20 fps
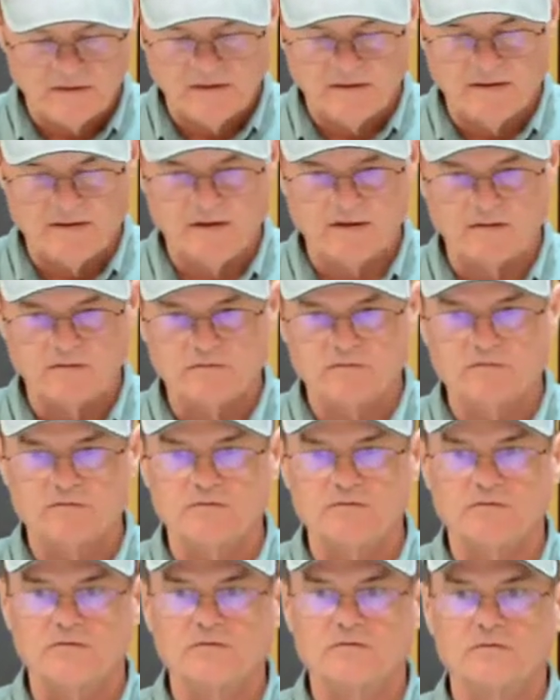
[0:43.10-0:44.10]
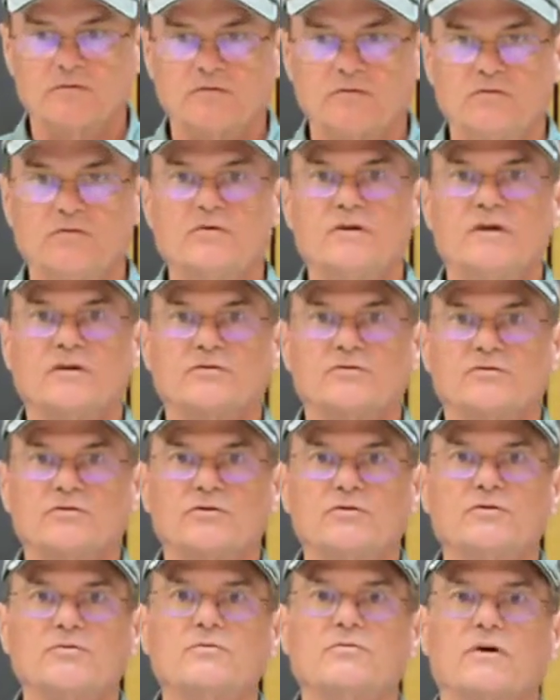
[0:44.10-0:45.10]
is you get
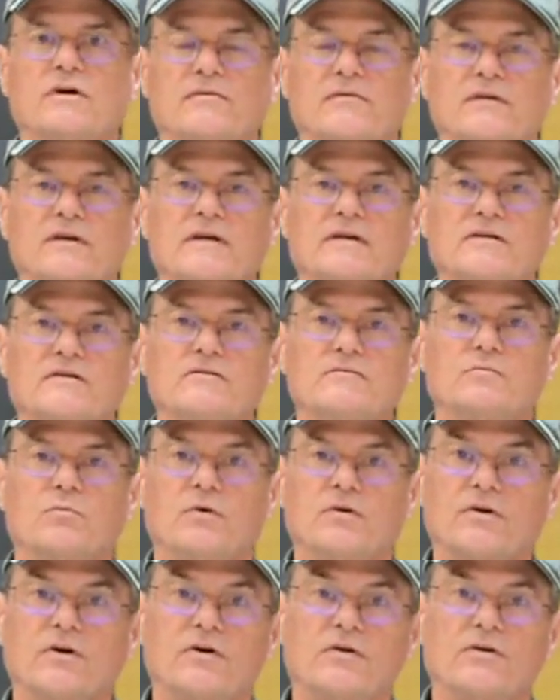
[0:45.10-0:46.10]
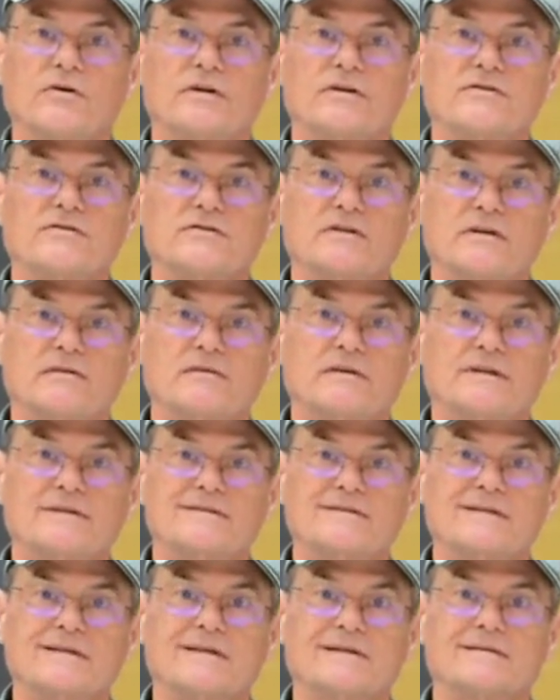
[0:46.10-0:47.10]
two of these one hundred
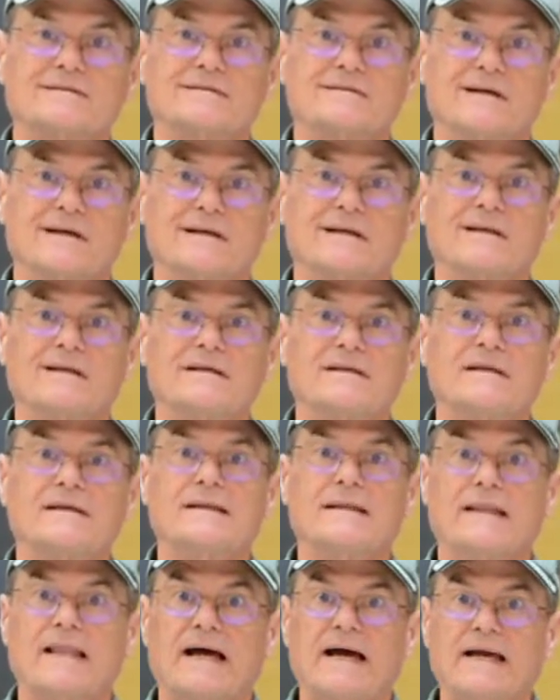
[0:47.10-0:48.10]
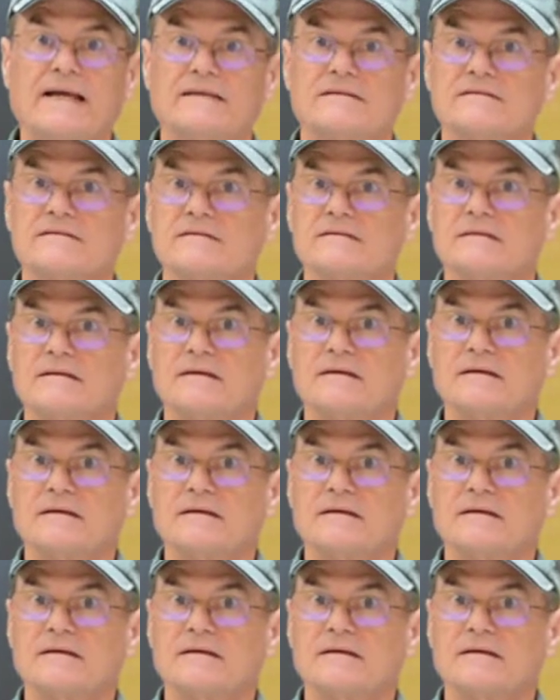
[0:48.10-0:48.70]
seventy-six L E D lights.